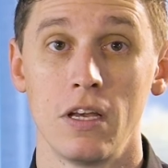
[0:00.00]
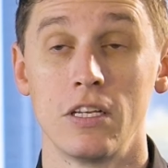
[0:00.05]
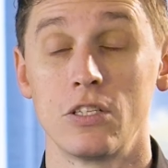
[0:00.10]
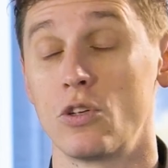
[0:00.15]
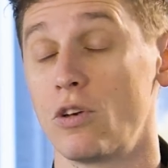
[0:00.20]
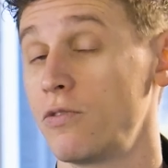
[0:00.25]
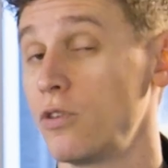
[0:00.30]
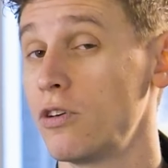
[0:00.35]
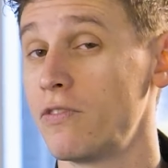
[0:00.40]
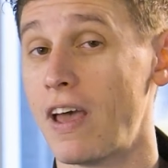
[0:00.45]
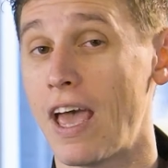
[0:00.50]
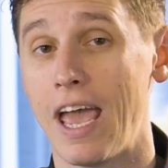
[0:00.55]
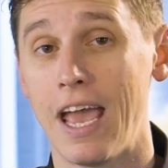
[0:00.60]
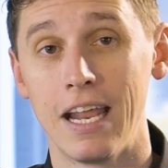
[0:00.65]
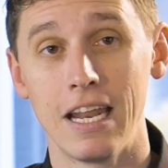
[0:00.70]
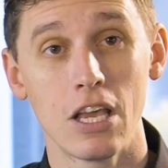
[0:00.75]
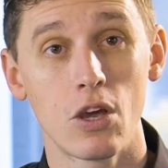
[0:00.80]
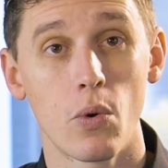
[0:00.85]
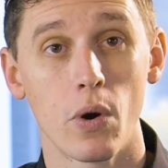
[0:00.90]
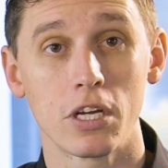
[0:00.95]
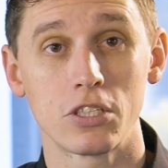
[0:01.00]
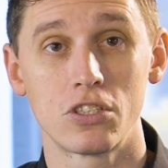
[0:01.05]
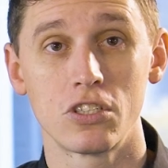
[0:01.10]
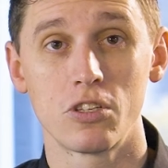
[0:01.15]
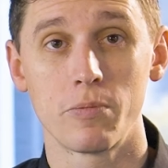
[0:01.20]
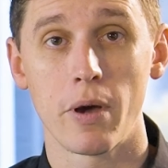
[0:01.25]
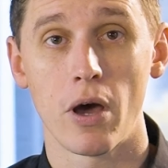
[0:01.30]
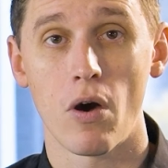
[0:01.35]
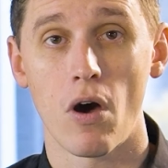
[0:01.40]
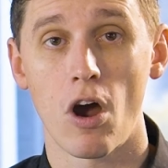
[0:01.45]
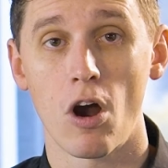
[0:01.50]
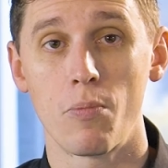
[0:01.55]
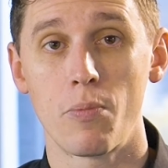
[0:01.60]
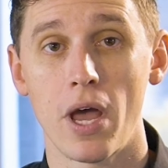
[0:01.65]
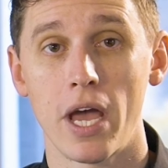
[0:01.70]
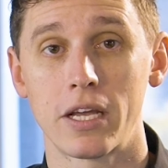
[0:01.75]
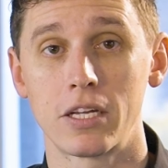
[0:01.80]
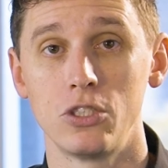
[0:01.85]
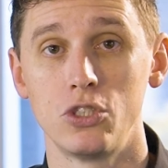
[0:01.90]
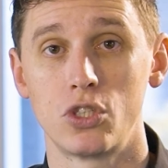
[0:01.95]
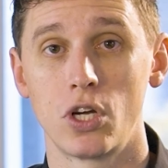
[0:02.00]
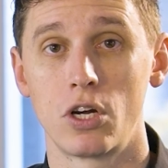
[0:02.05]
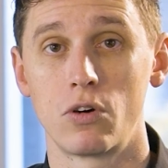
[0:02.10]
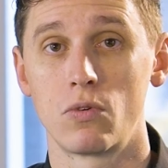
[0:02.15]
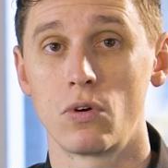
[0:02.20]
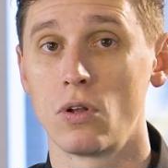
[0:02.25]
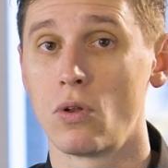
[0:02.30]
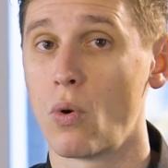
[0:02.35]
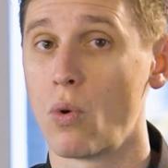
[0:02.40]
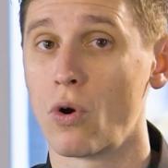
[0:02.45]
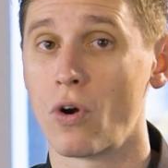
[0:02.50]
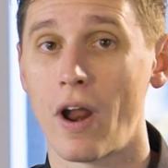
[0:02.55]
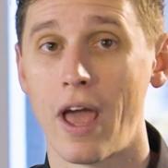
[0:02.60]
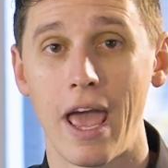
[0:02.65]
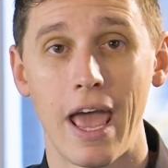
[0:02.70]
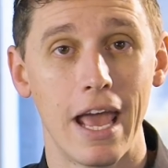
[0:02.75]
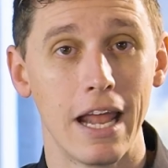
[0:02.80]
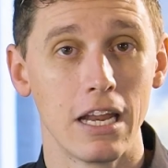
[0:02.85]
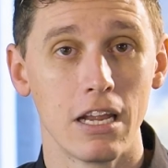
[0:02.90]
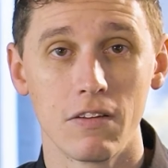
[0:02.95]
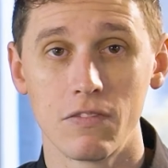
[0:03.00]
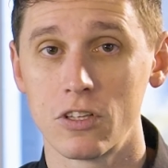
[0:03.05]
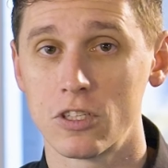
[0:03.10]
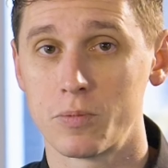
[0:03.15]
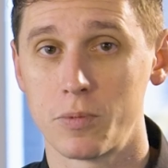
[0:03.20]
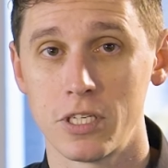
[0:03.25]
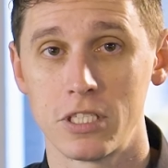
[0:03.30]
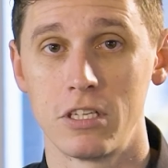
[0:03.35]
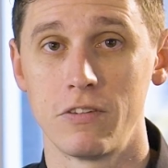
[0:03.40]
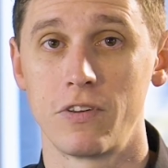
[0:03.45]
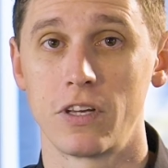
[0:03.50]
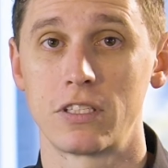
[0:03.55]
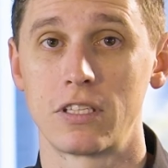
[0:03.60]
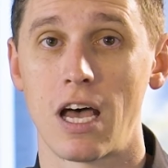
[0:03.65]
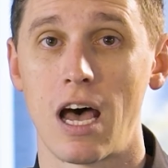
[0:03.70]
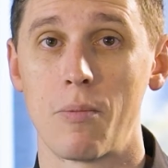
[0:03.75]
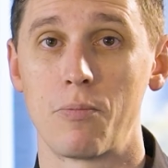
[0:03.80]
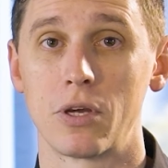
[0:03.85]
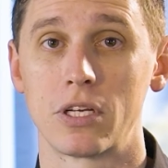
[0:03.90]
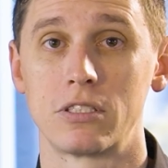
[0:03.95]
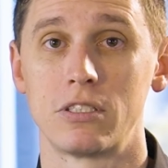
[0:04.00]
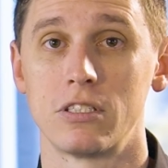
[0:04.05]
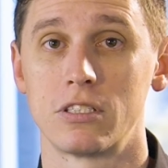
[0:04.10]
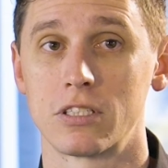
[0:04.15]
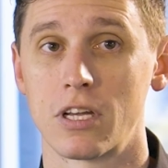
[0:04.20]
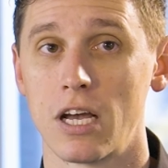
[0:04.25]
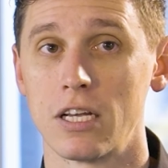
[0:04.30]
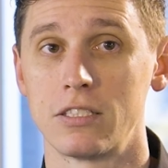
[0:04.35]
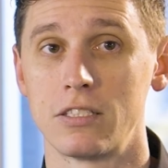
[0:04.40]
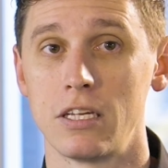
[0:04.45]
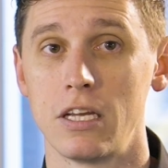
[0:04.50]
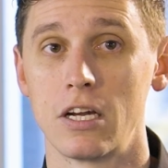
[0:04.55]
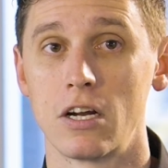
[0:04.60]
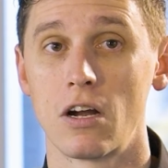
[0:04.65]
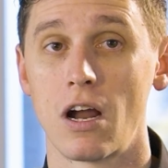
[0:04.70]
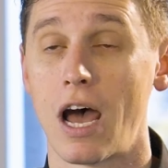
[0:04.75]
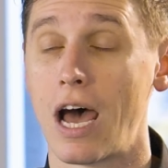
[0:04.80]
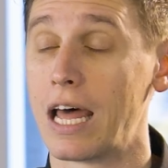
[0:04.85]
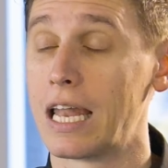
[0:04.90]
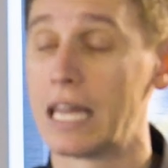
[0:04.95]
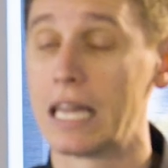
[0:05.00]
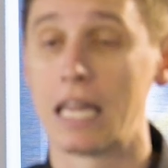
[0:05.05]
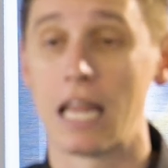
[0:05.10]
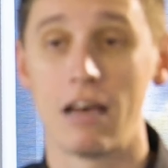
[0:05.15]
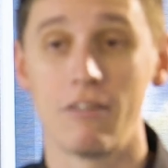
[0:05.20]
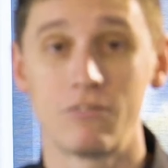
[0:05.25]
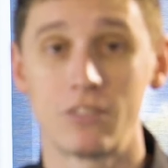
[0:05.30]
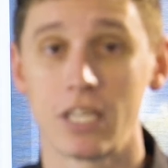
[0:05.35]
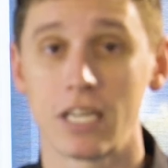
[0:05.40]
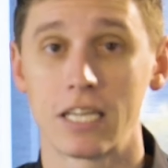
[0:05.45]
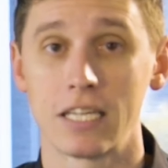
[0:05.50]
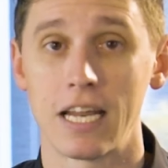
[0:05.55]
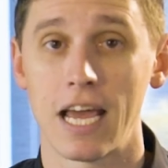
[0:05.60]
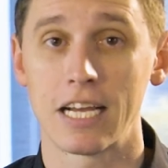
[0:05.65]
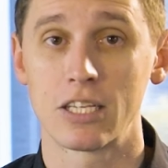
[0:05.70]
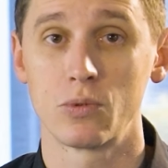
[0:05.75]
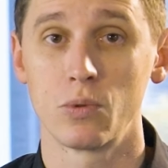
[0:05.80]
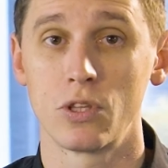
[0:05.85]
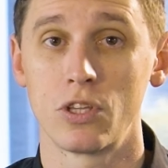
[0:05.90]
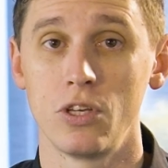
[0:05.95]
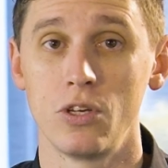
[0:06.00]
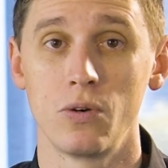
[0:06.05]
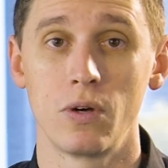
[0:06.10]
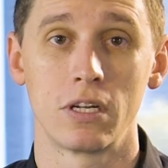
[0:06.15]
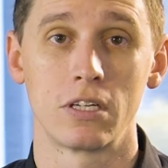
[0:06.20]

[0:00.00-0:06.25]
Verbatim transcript: So if you have any questions about RPAC in general or any of the specific topics discussed here, I'd love to connect with you.